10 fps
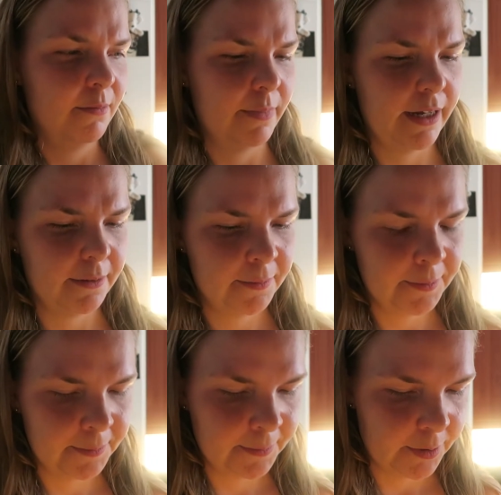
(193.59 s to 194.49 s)
But
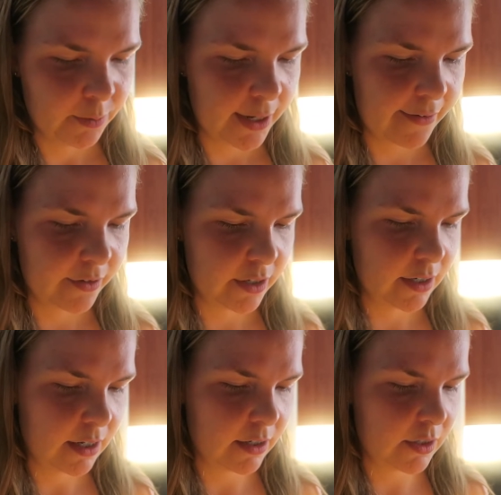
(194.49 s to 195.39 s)
whatever,
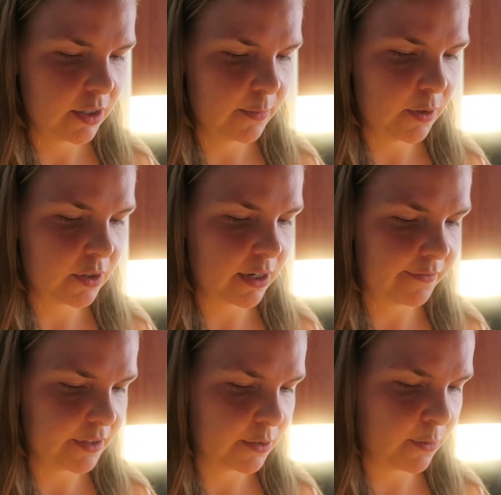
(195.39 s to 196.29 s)
I'll go to the post
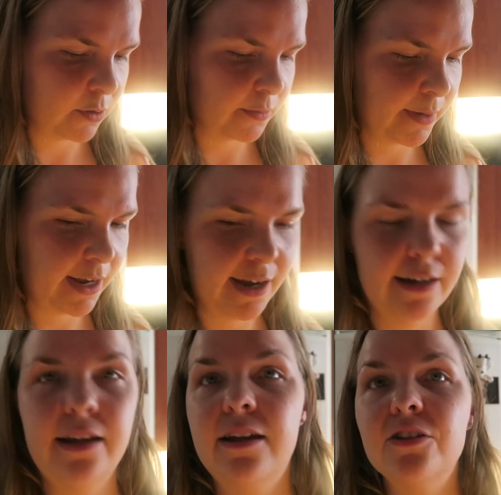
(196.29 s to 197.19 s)
office tomorrow with my I
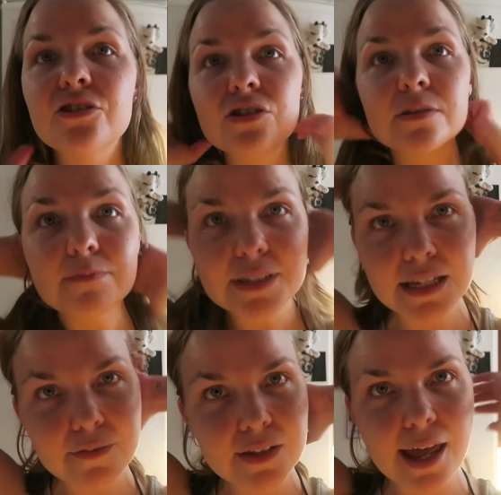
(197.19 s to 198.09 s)
D and just
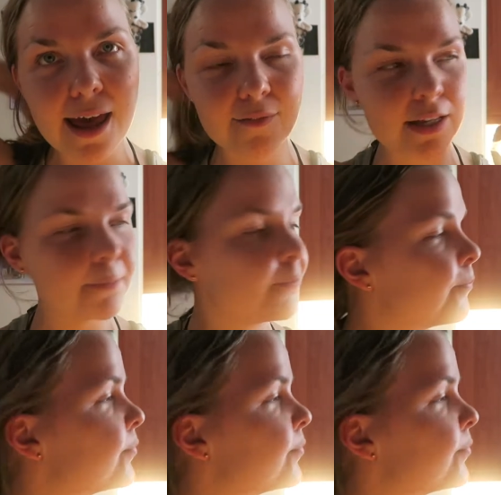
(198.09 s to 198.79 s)
see if they have it.